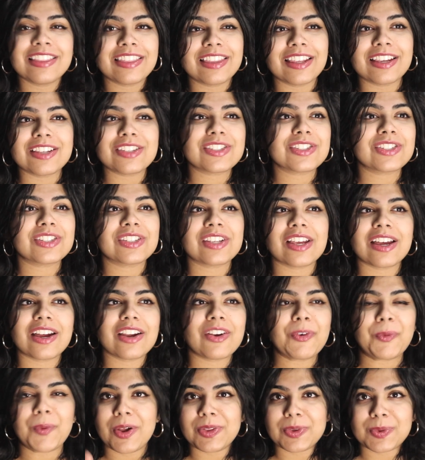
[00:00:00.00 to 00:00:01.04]
this
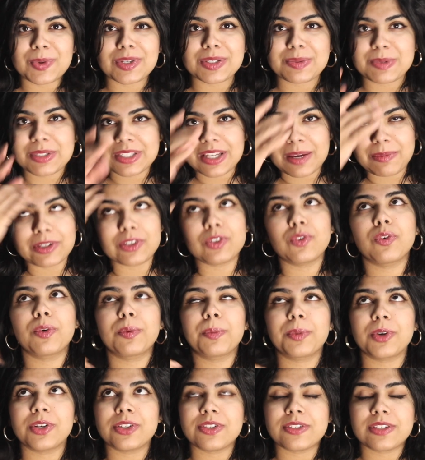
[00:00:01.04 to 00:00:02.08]
around the Christmas time, like
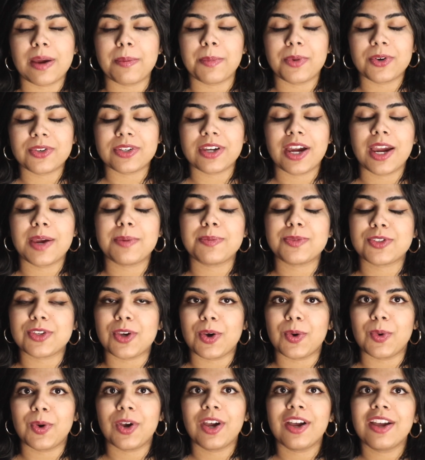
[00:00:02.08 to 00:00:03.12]
November, December time.
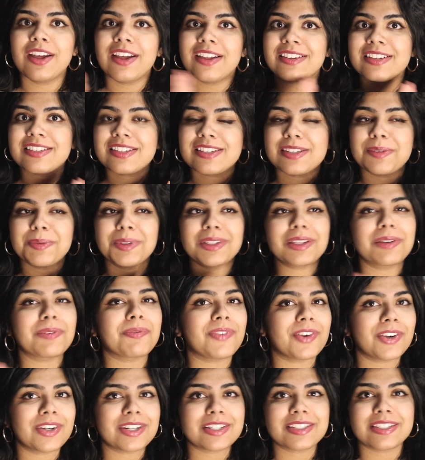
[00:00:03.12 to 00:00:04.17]
So this is something that I'm
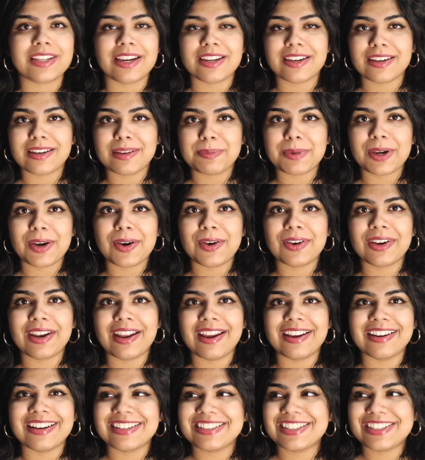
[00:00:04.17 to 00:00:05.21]
very excited about,
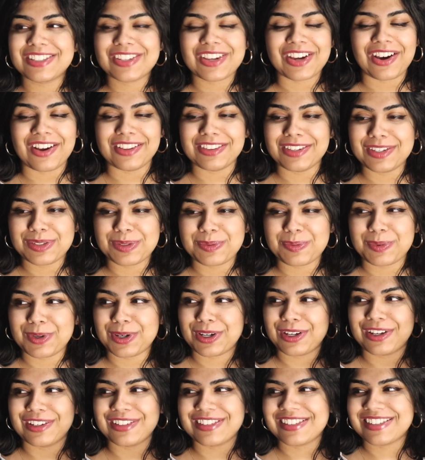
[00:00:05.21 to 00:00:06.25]
and I just got this
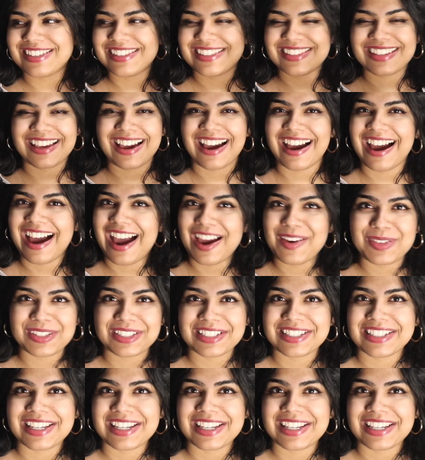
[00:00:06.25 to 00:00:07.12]
book because I was